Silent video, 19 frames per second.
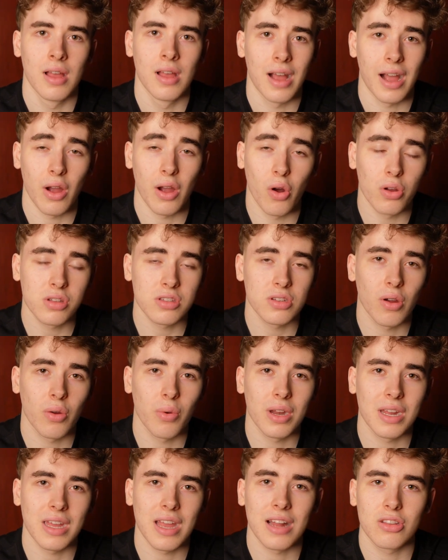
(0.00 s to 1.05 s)
I also
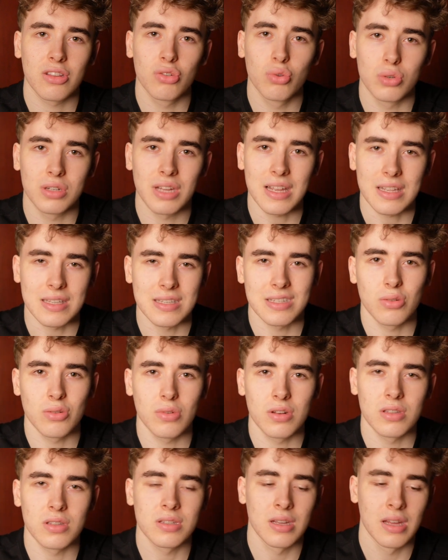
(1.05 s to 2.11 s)
already had 2 test
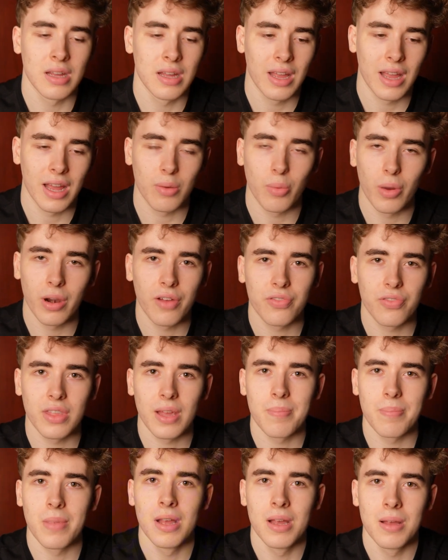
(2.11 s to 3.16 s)
students, and one of
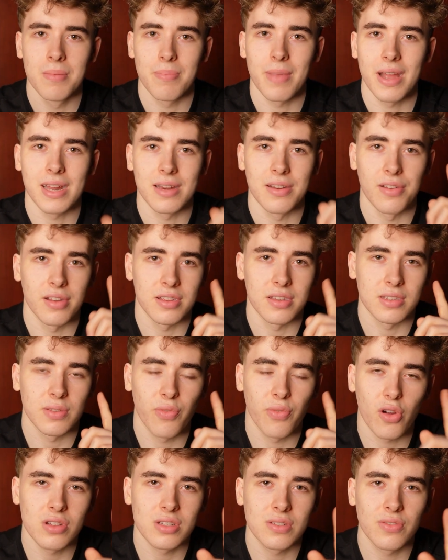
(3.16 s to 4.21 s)
them made his
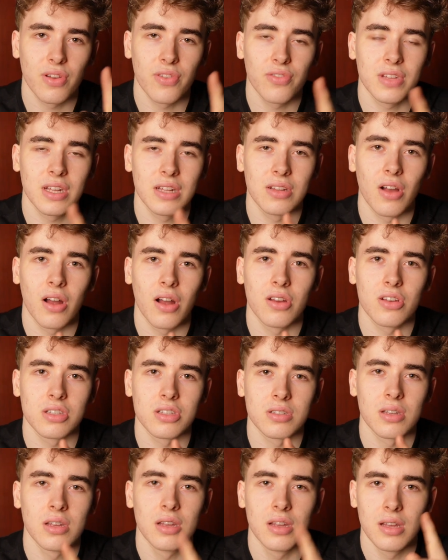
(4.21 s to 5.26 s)
first
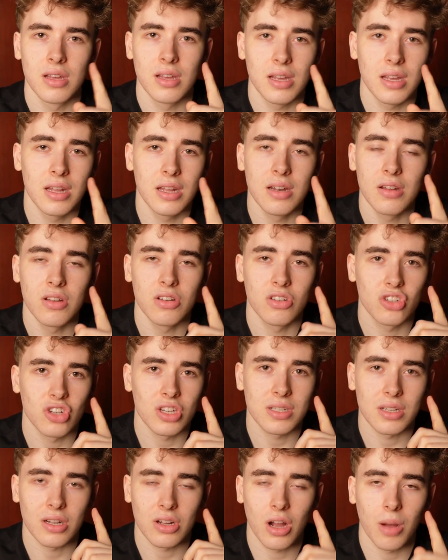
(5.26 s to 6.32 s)
$50 in
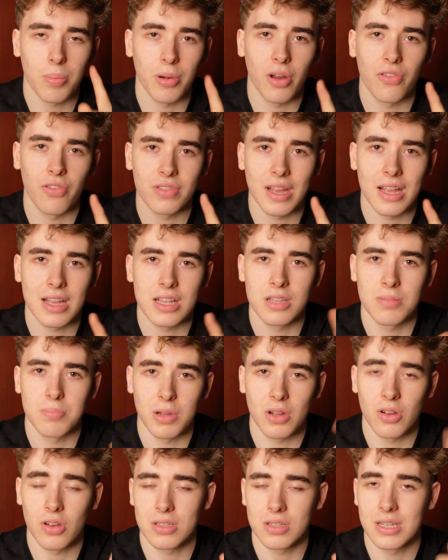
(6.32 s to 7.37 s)
just a couple of days,
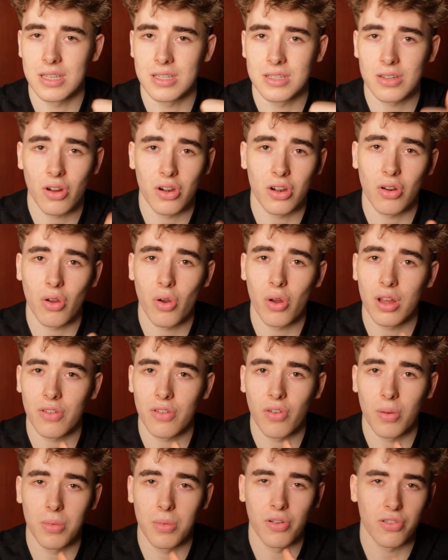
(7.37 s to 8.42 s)
because he started earning
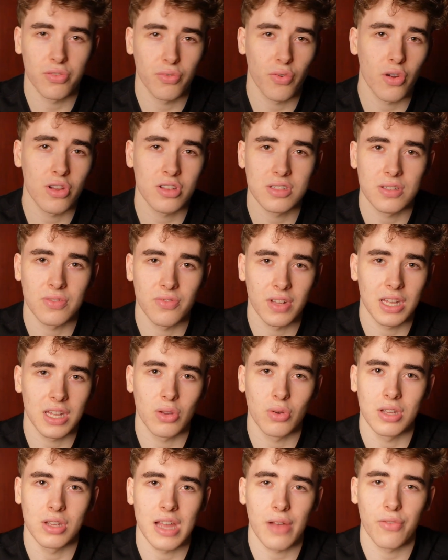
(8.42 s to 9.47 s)
from his first
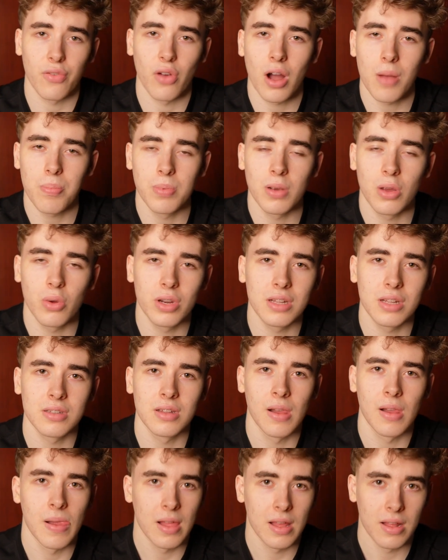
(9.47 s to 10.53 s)
video he ever uploaded,
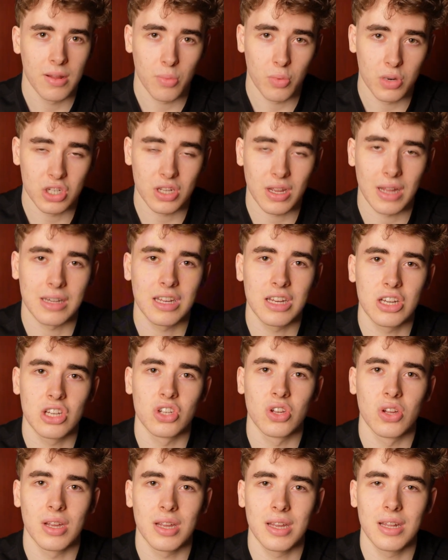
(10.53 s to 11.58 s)
which I
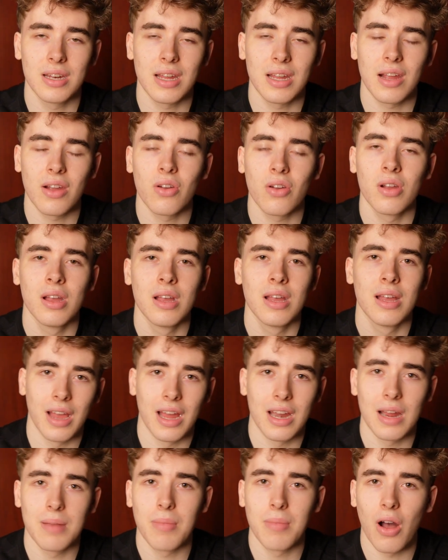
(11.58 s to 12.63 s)
teach in there.
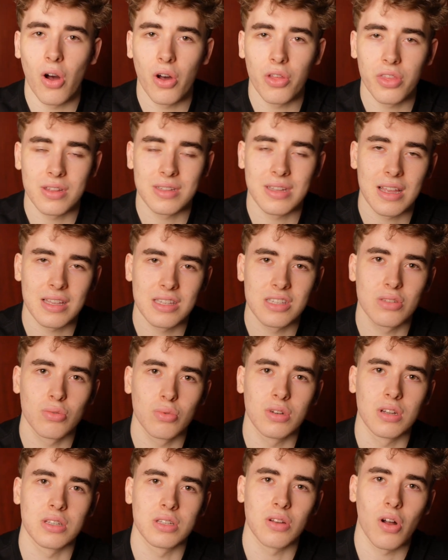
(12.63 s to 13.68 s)
And then my other test
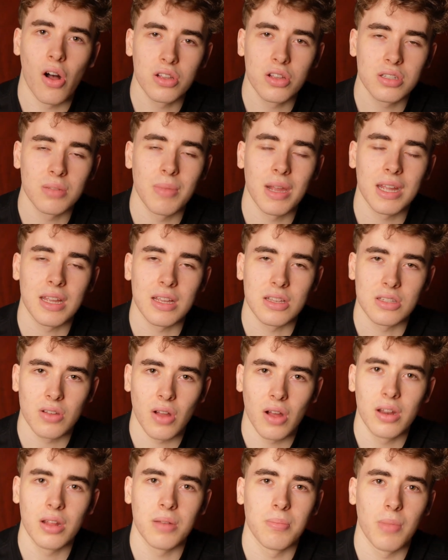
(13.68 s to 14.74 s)
student is also making
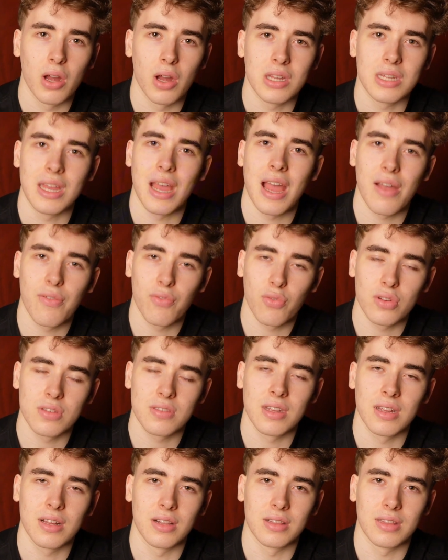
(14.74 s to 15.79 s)
solid money every
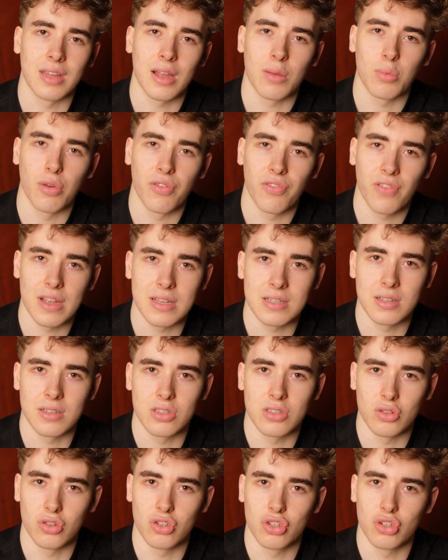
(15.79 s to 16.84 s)
single day with
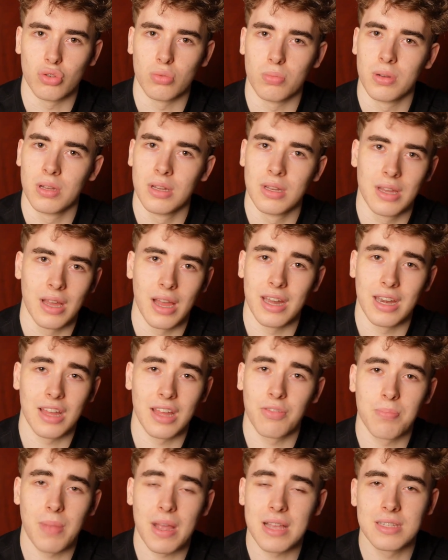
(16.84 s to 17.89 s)
Faceless YouTube. And
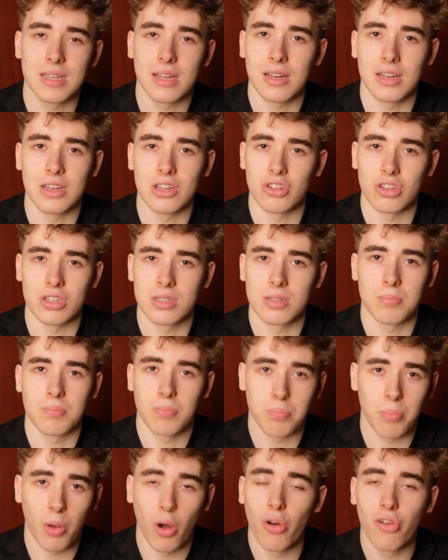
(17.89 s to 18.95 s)
they've basically just
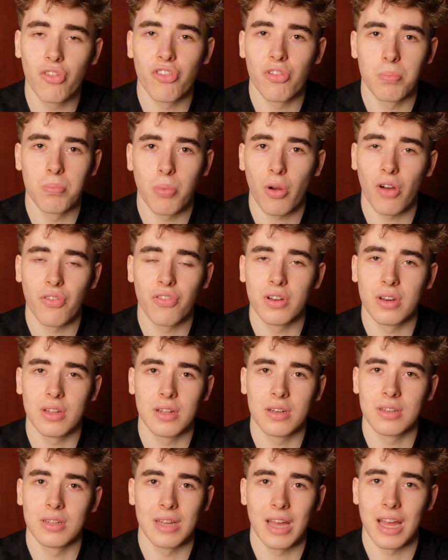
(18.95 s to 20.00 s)
both
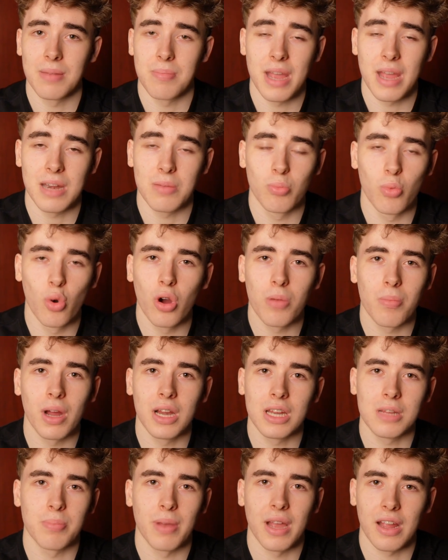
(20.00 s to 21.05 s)
profited and made more
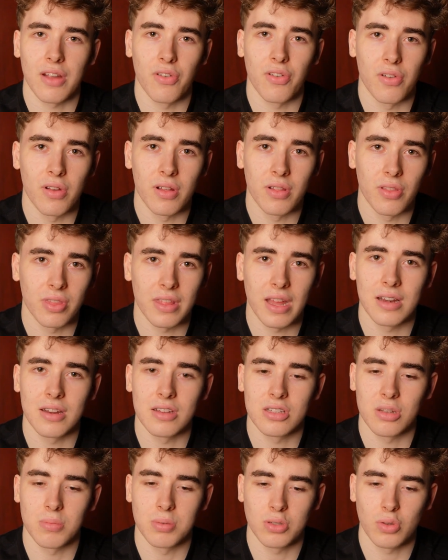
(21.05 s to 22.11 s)
money back than
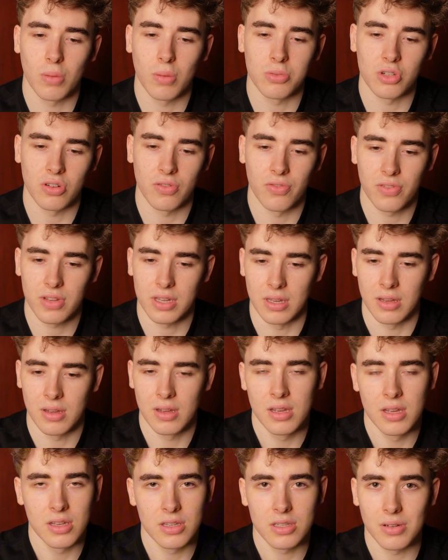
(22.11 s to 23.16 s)
the subscription fee.
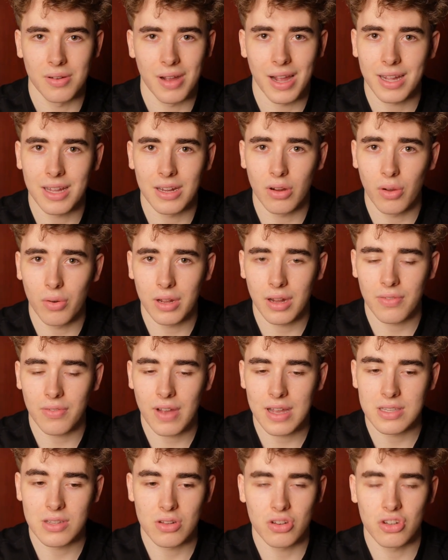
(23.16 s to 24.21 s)
So I can only
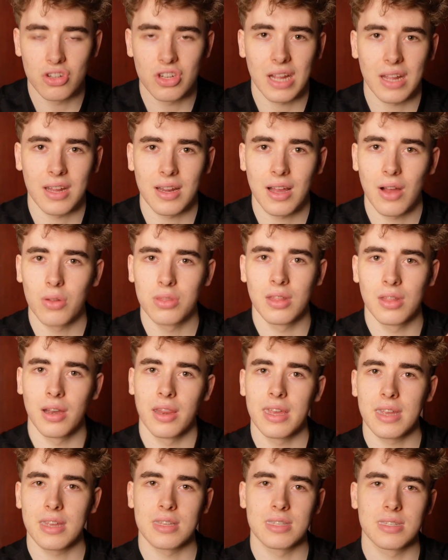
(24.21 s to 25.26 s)
advise you to check it out. The
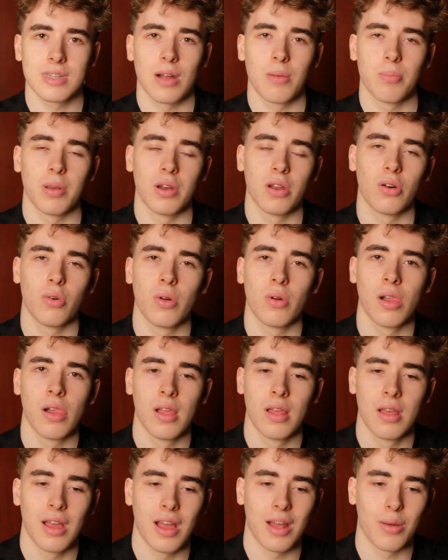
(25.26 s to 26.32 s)
link is down below.
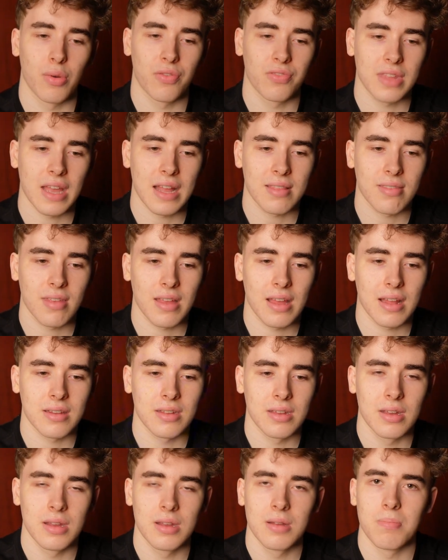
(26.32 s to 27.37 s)
And with that
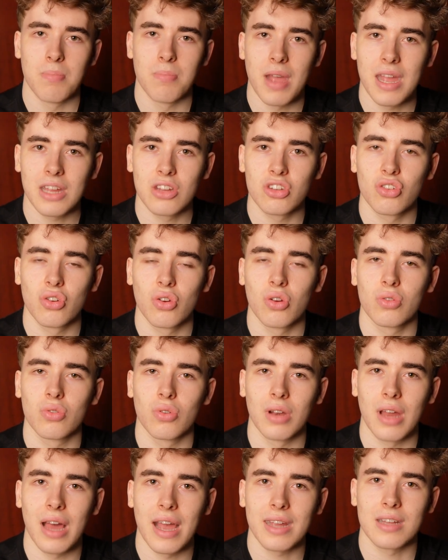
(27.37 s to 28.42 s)
said, make sure
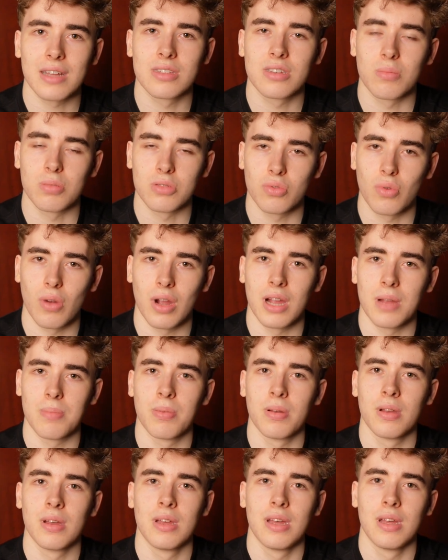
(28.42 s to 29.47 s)
to like and
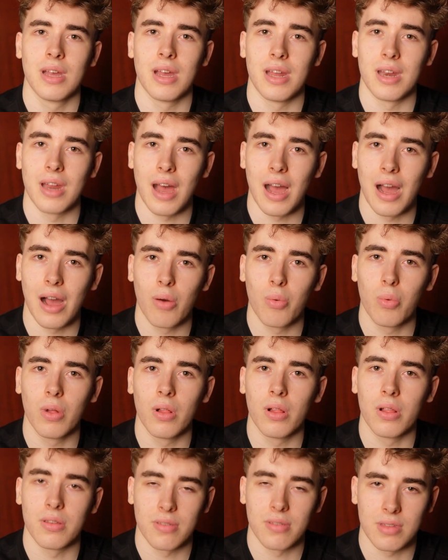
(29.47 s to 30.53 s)
subscribe, and I
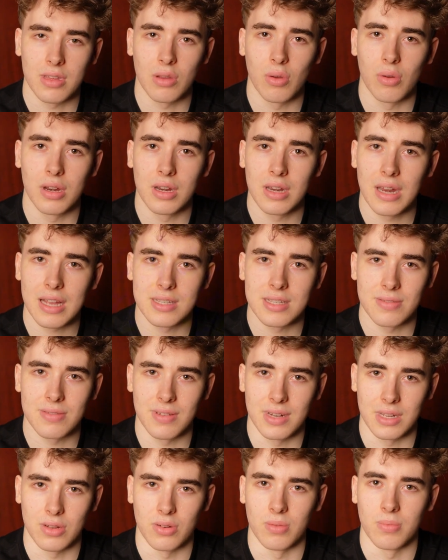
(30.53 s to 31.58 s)
will see you in the next
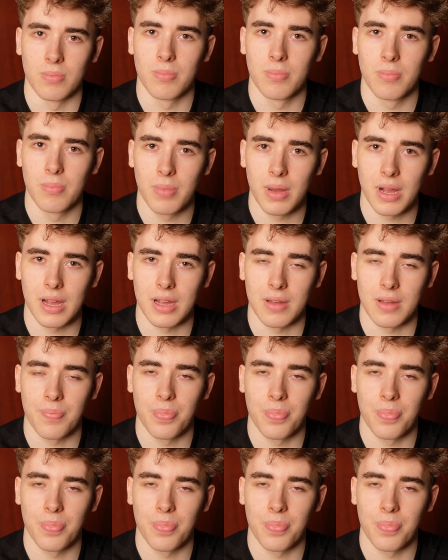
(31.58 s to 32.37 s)
video. Bye.